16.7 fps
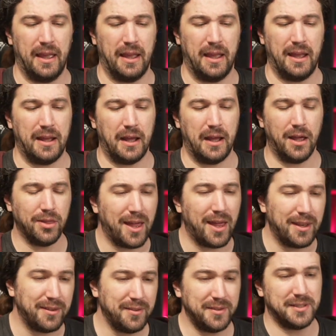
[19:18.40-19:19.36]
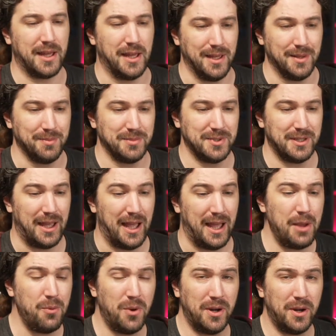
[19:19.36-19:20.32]
A lot of the times, I
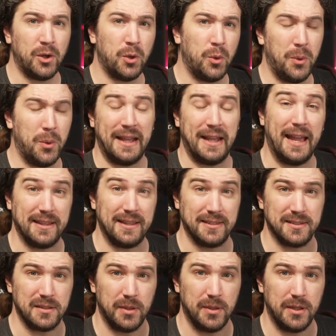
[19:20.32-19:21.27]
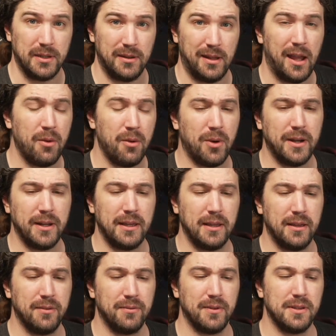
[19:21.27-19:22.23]
want a quick estimate. I want to
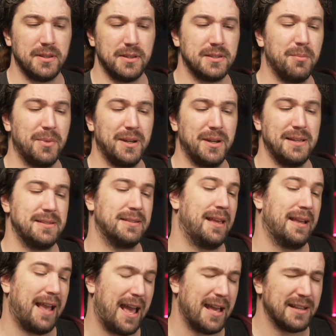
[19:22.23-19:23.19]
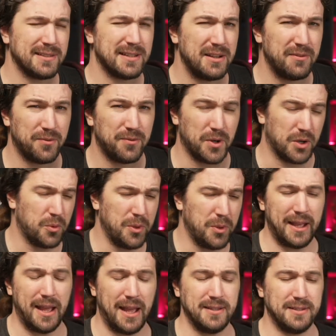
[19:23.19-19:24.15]
give, somebody's like asking for a quick
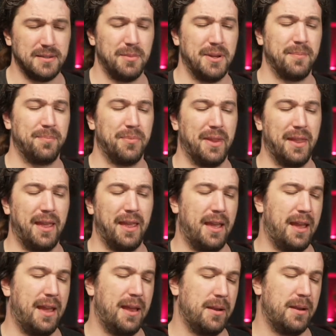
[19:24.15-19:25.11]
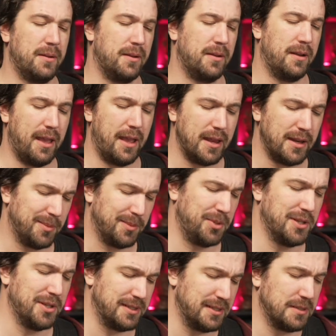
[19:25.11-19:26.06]
estimate, and
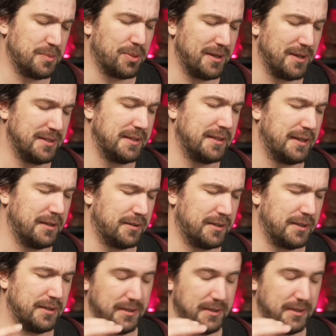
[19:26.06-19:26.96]
AWS's pricing calculator